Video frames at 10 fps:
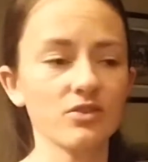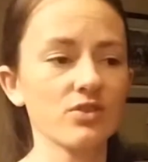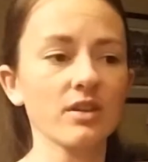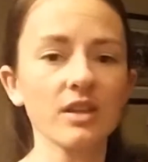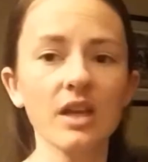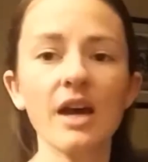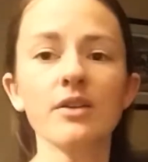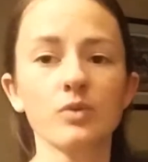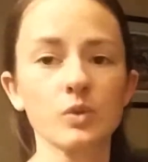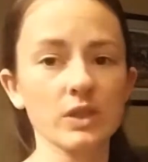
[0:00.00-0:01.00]
There's a lot
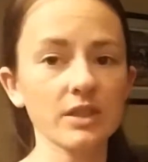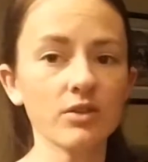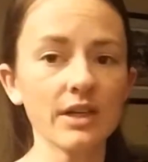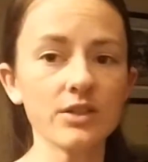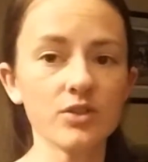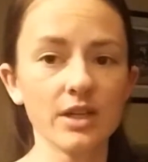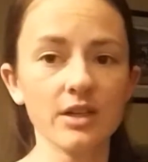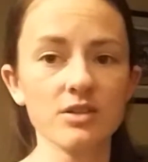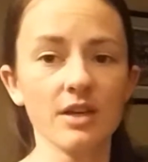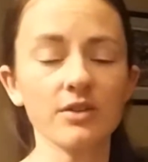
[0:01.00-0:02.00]
of really great
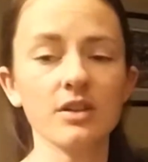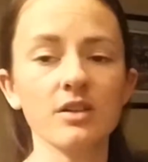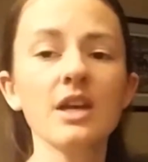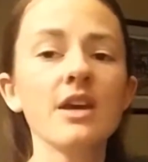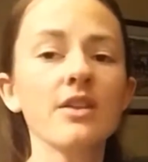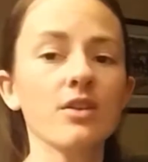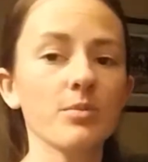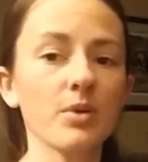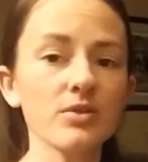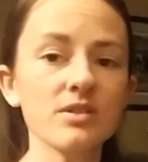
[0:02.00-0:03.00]
trainers out there that are
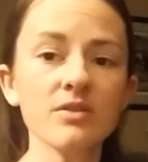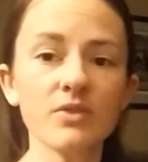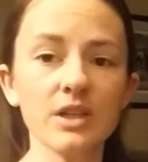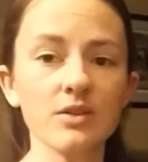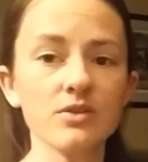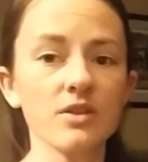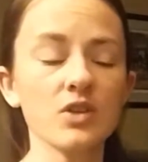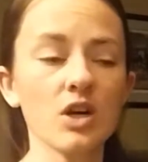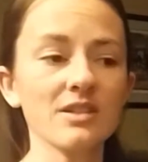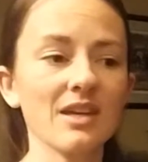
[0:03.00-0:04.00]
posting videos of
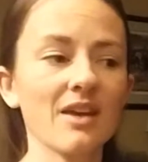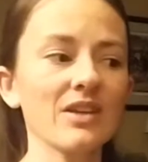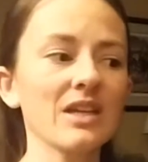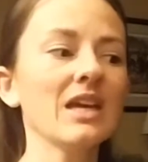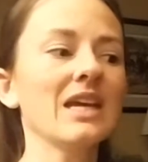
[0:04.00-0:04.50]
dogs having